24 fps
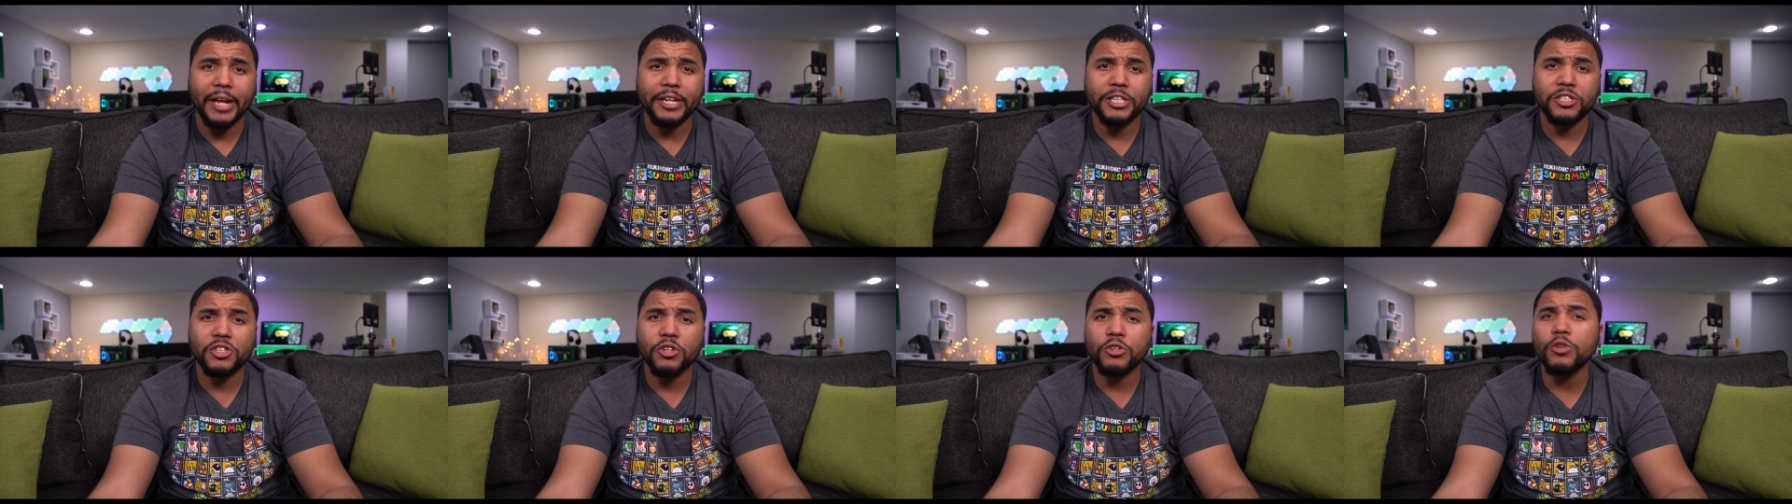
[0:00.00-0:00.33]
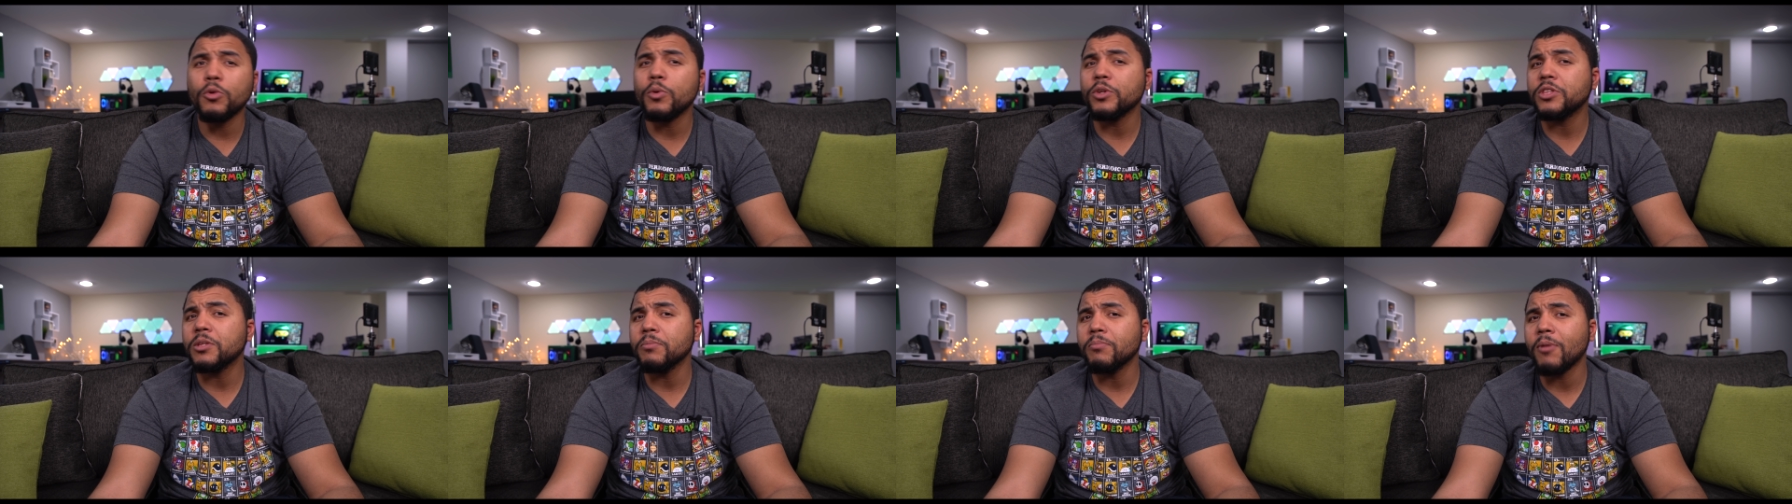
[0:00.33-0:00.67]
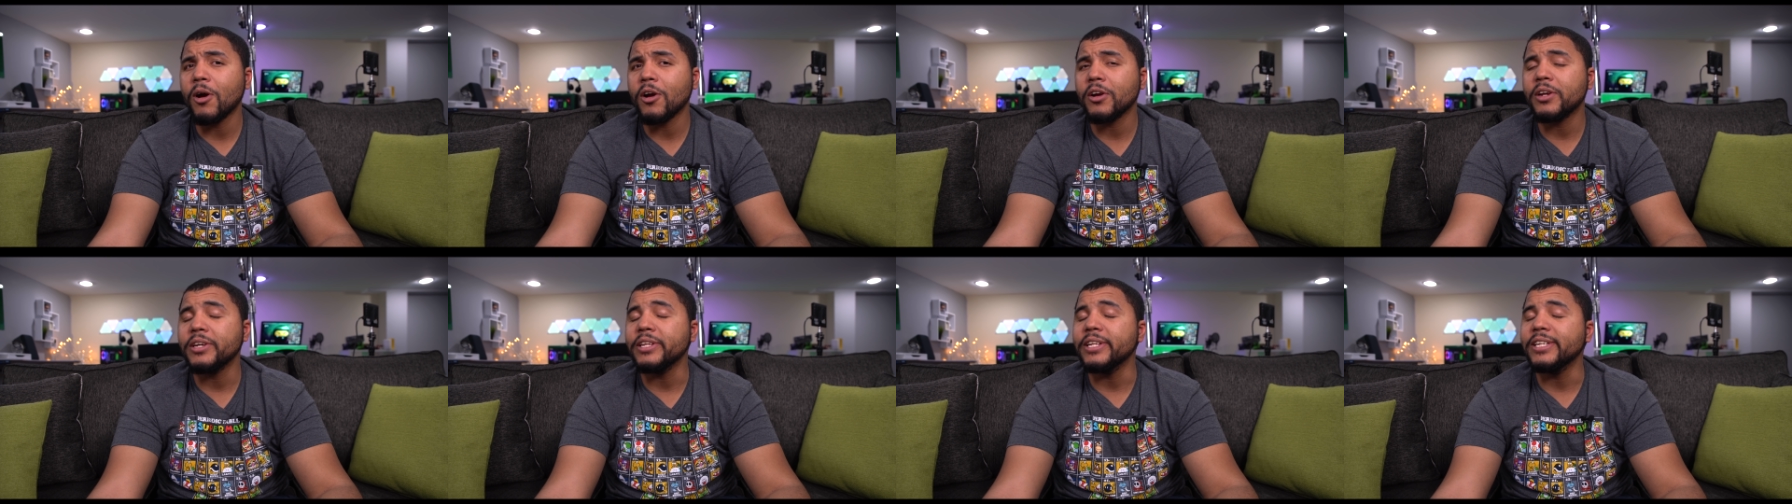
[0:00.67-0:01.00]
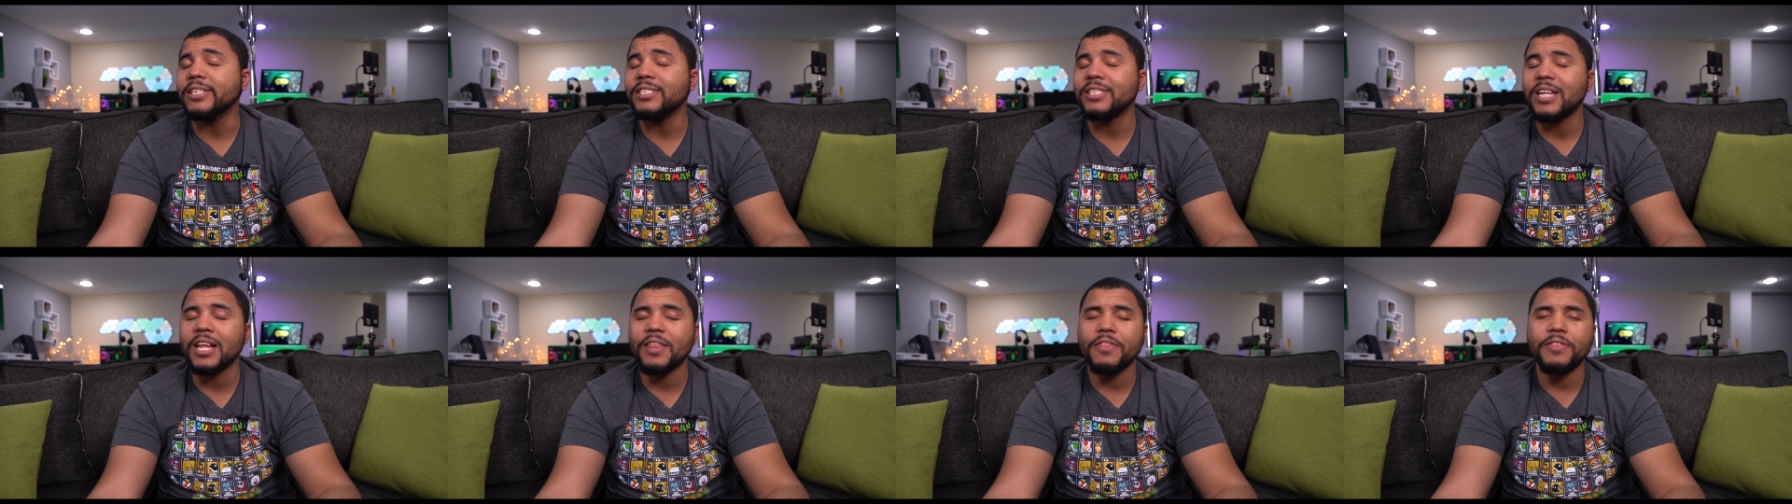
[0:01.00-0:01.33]
I just don't know what the
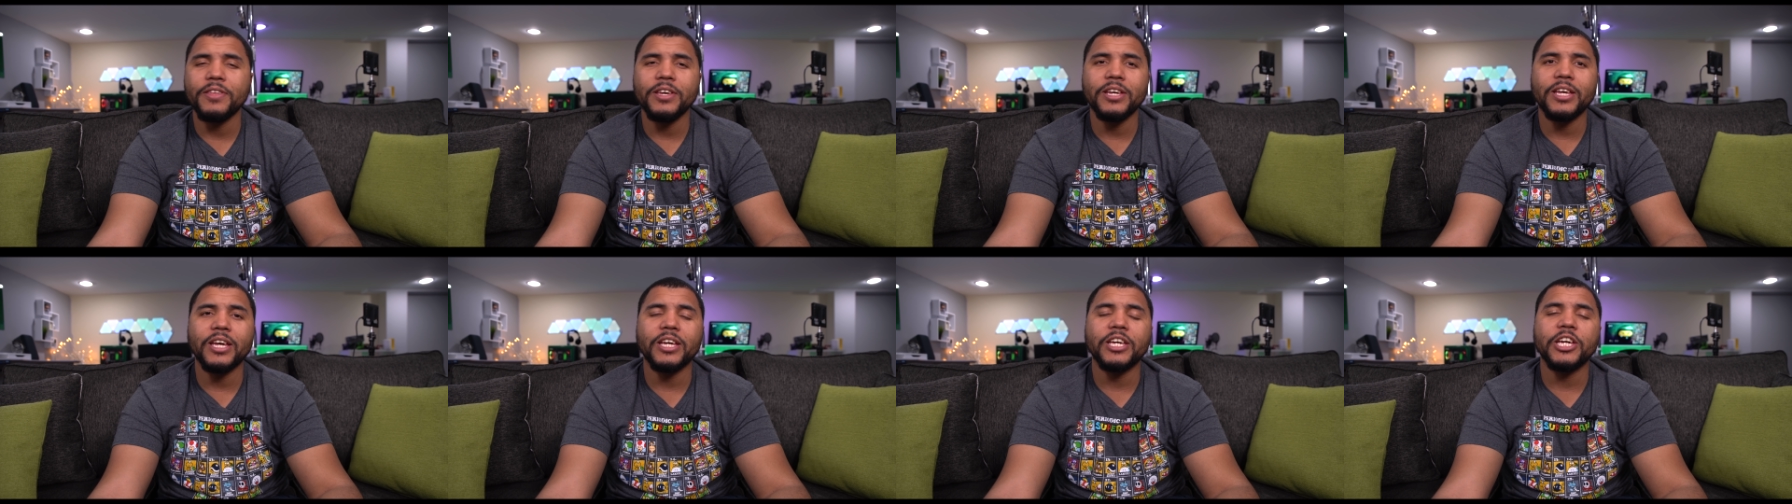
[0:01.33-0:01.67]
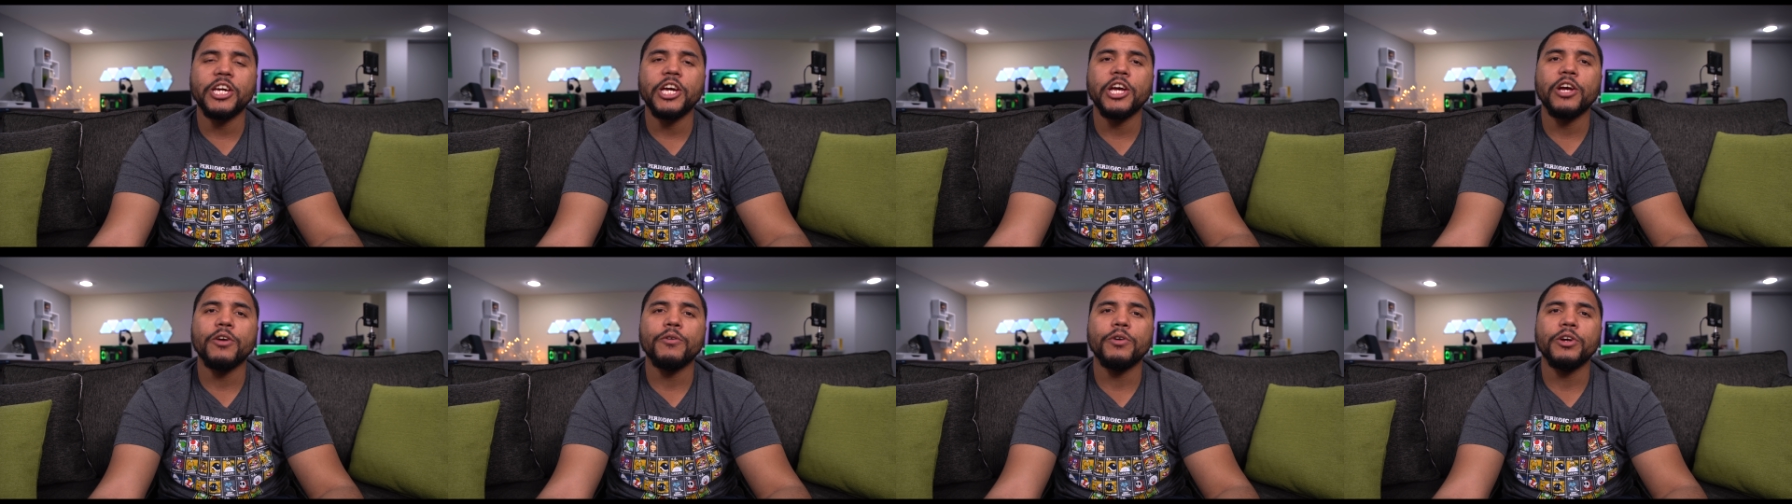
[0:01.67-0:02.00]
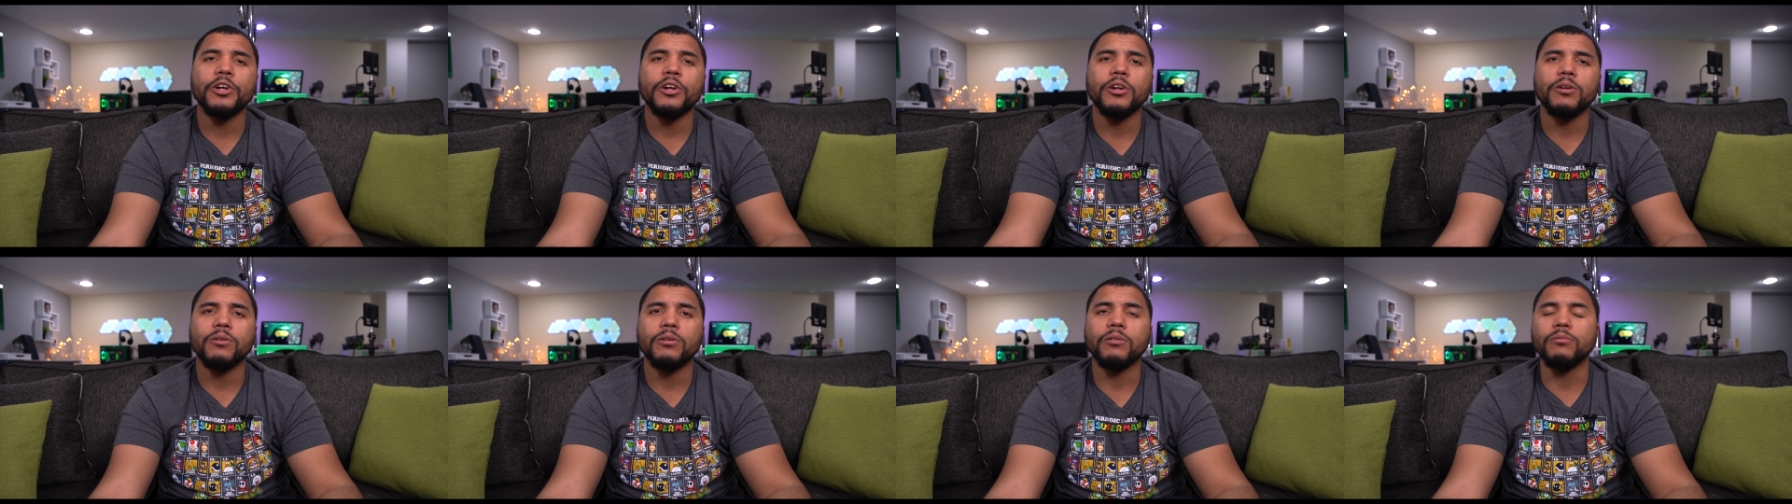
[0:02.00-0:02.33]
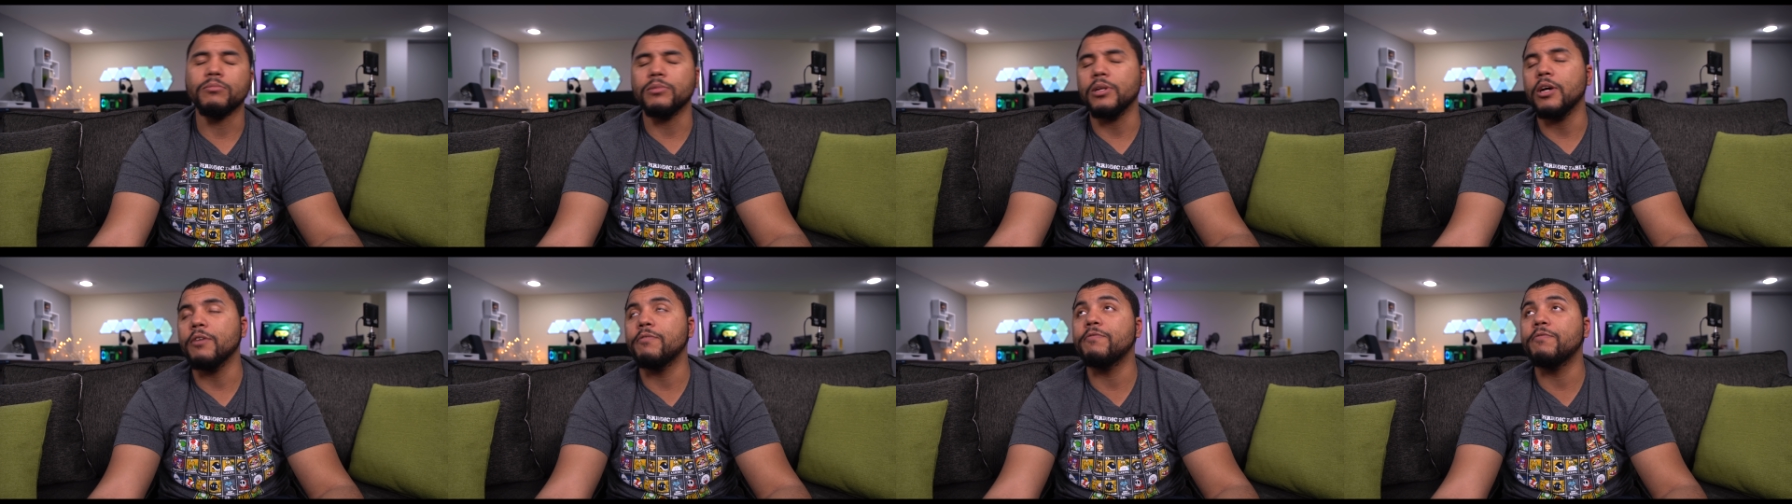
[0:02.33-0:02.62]
market is, and I think a carrier,